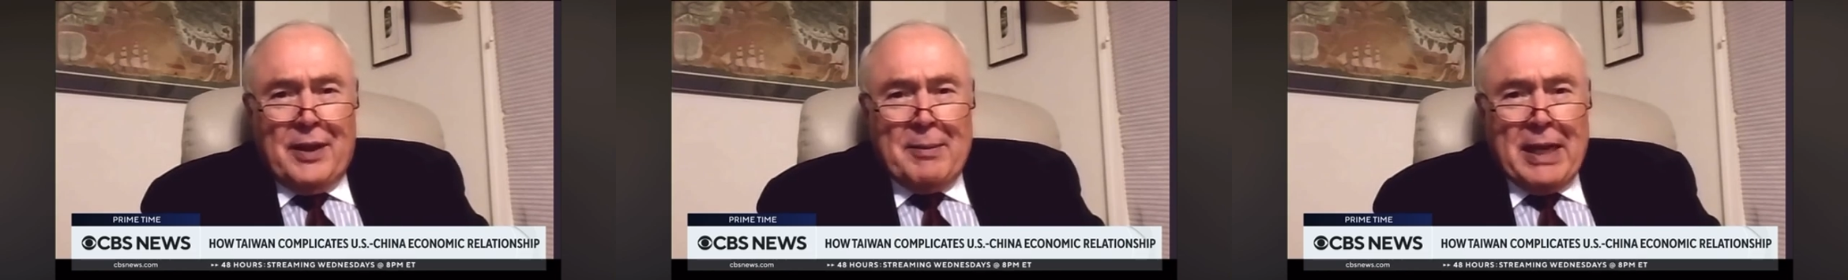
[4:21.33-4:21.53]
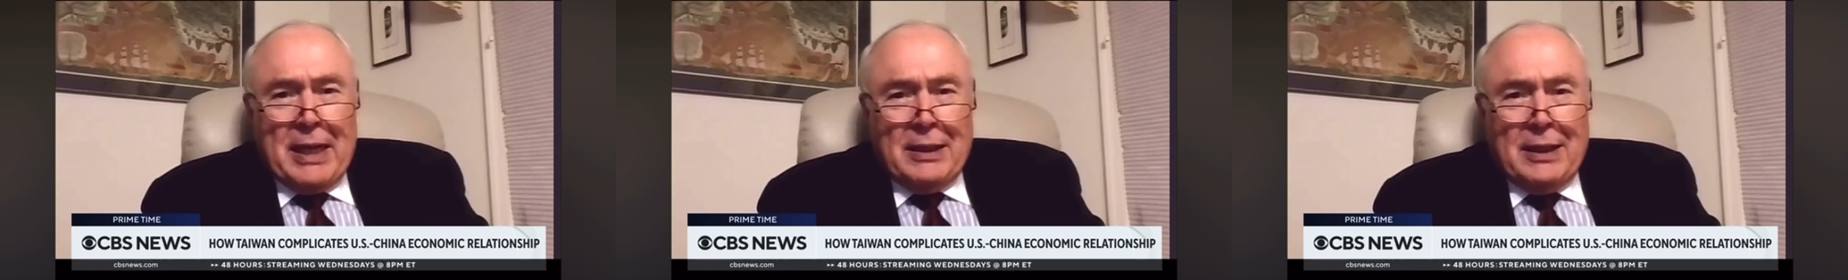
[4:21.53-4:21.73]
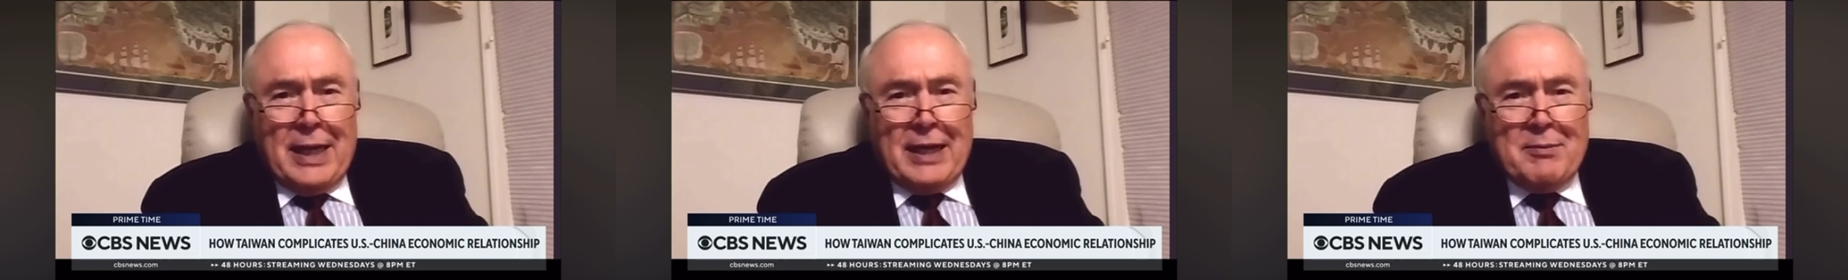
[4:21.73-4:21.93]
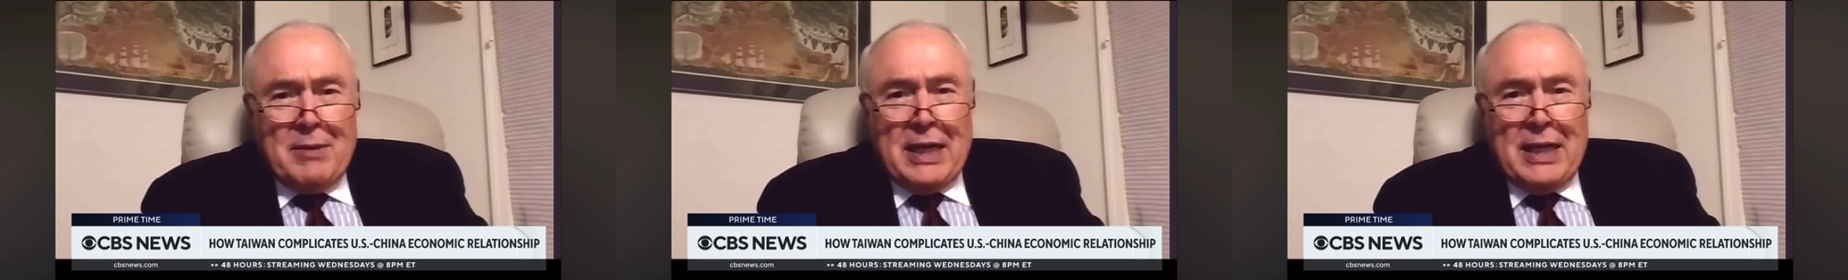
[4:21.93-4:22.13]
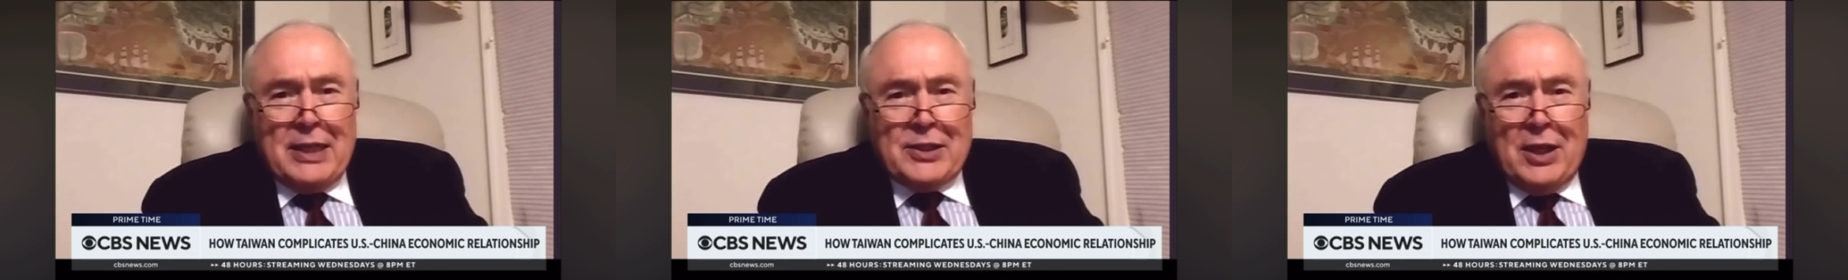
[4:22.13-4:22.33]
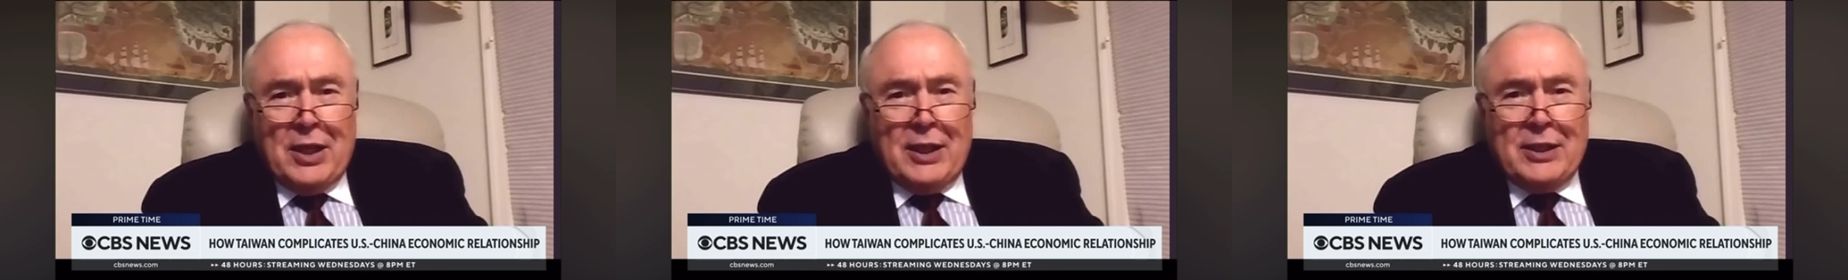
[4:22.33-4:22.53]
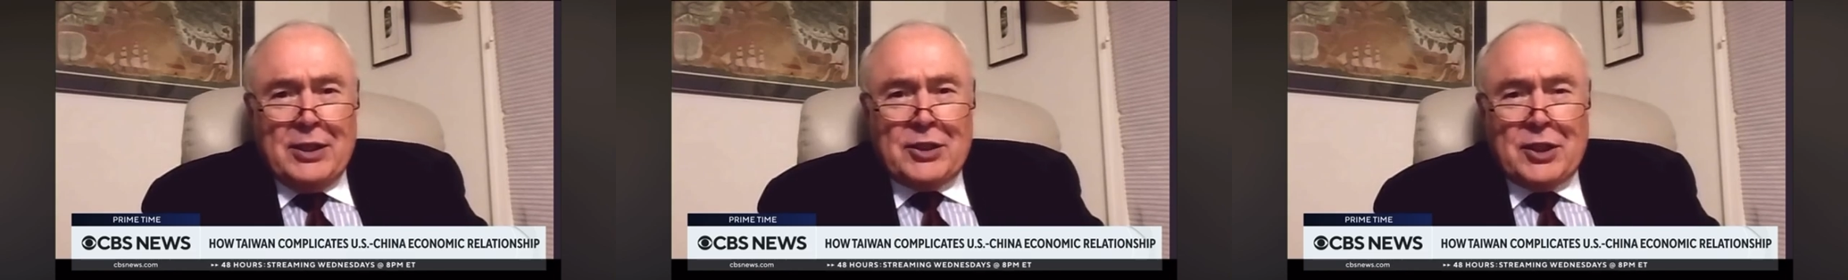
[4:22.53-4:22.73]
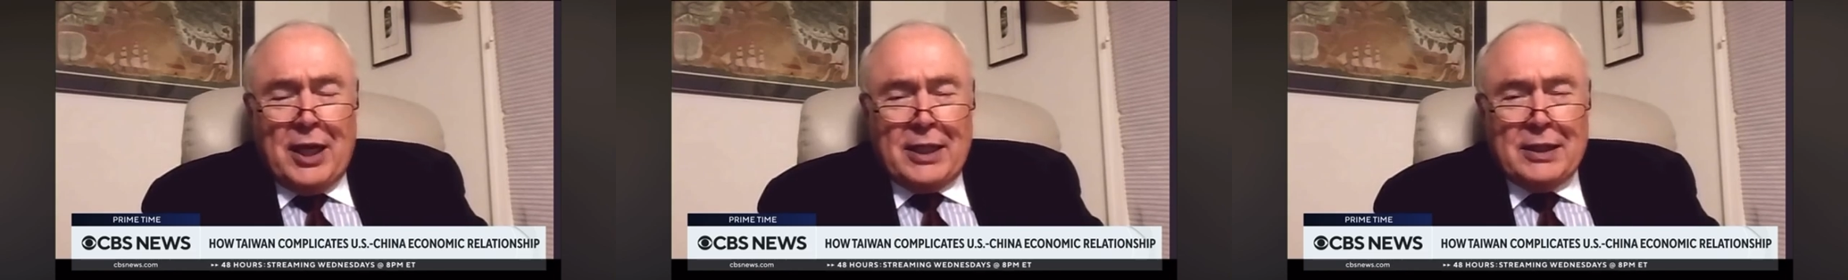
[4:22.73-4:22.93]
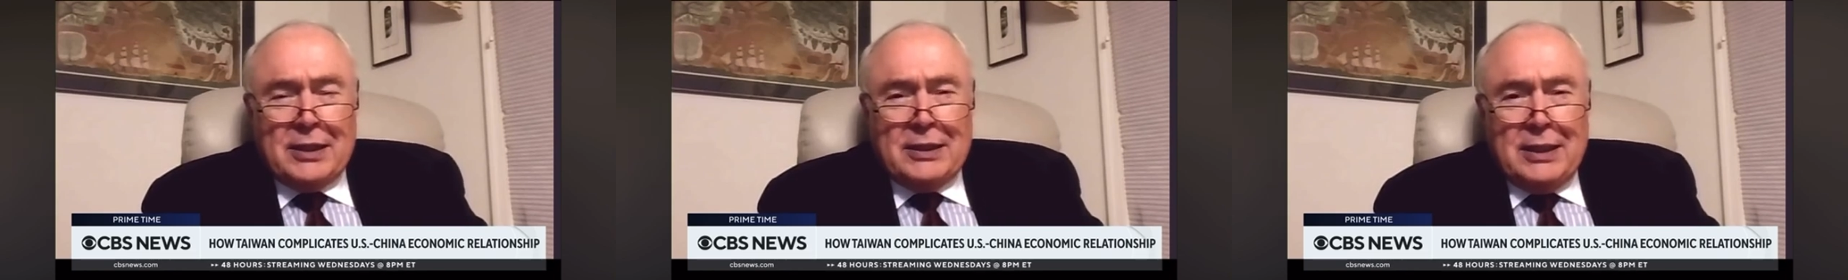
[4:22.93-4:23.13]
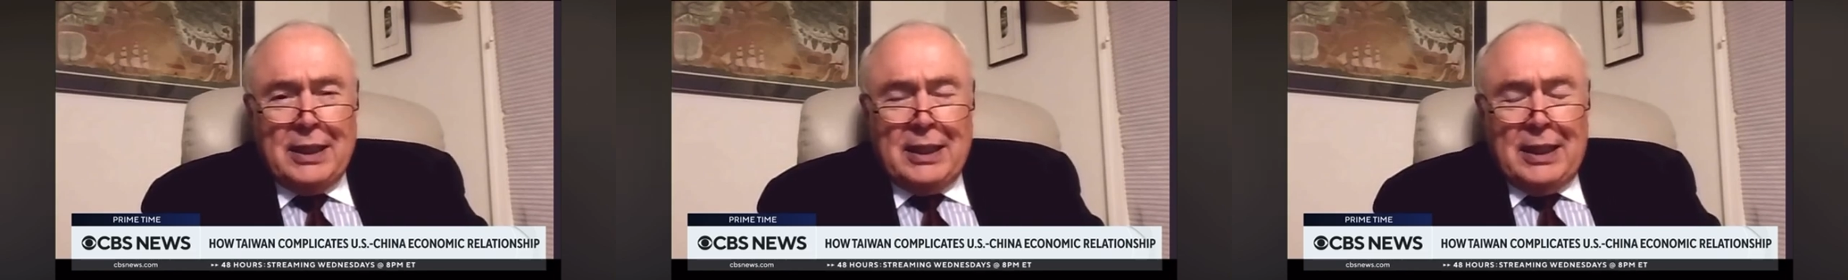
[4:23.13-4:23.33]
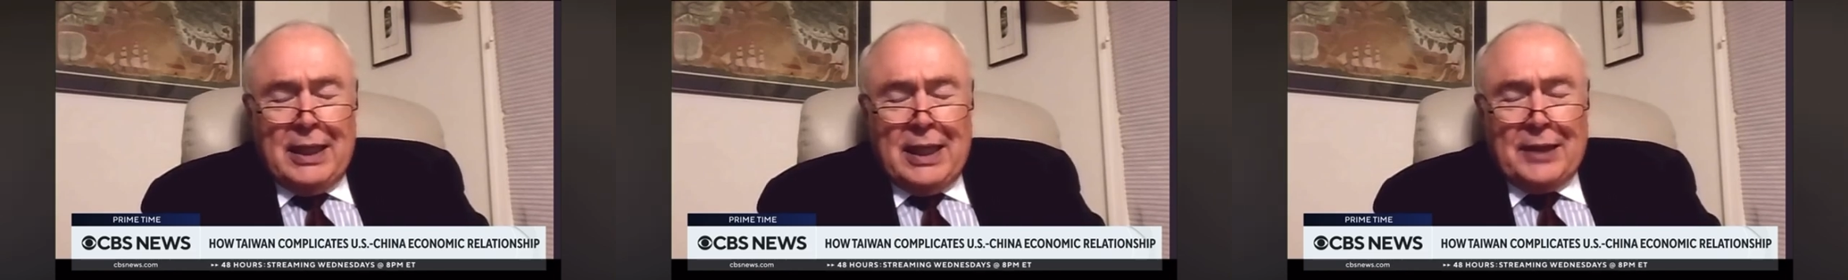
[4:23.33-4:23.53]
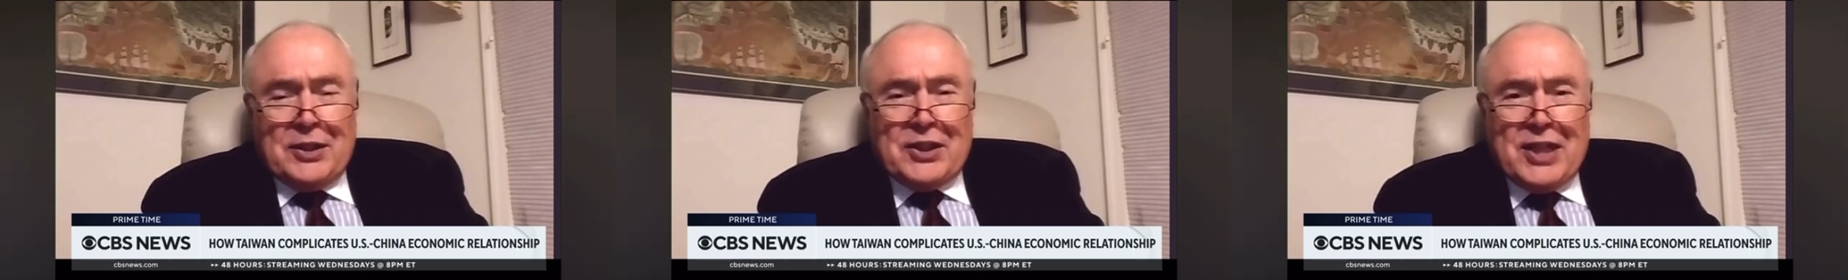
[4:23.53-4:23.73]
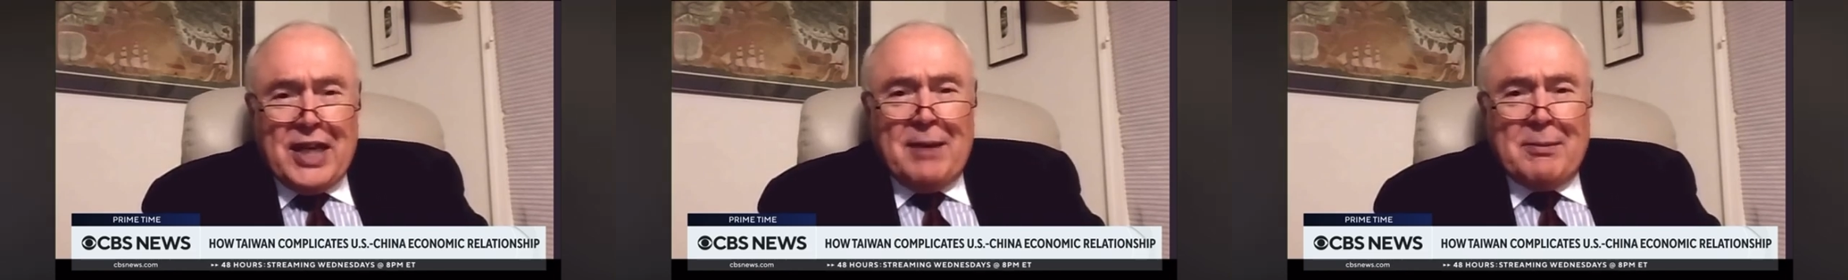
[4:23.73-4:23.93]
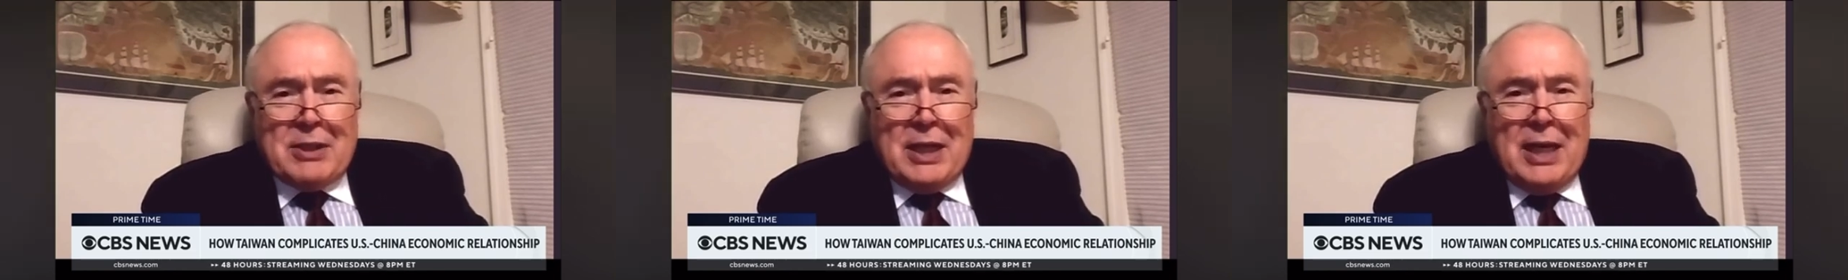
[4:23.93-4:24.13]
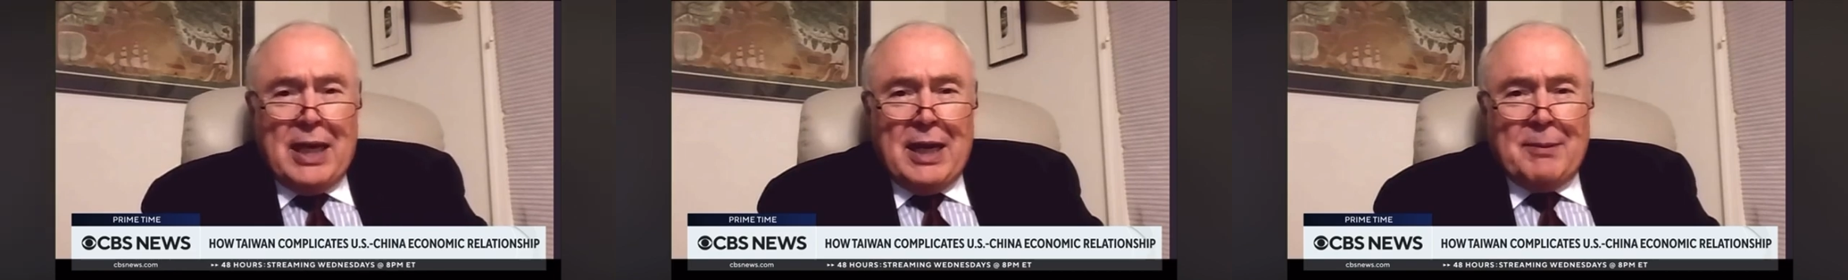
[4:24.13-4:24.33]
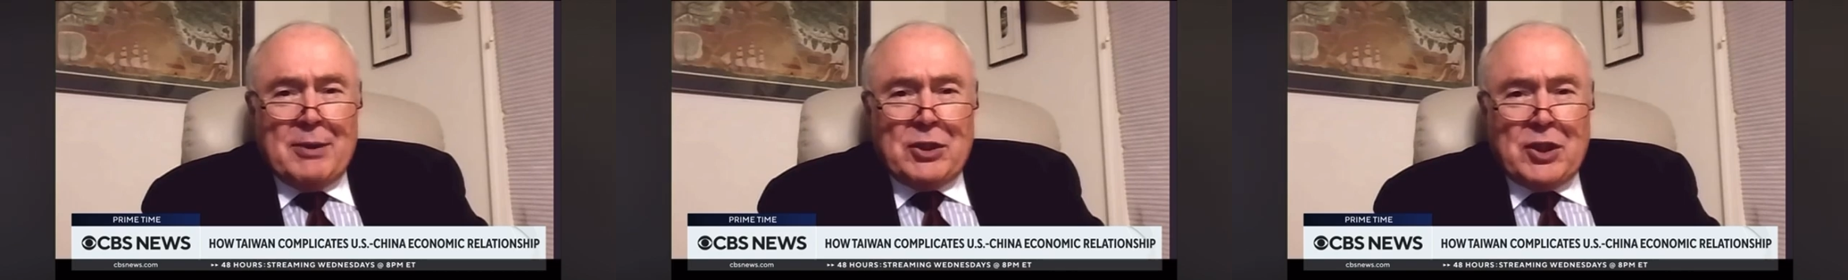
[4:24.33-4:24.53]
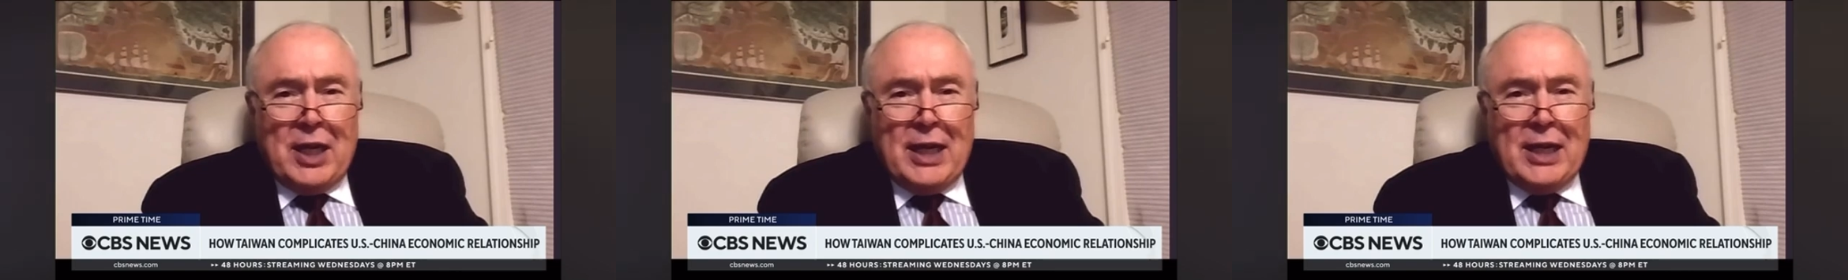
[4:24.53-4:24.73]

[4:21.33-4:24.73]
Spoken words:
They make a lot of money selling to China. At the same time, the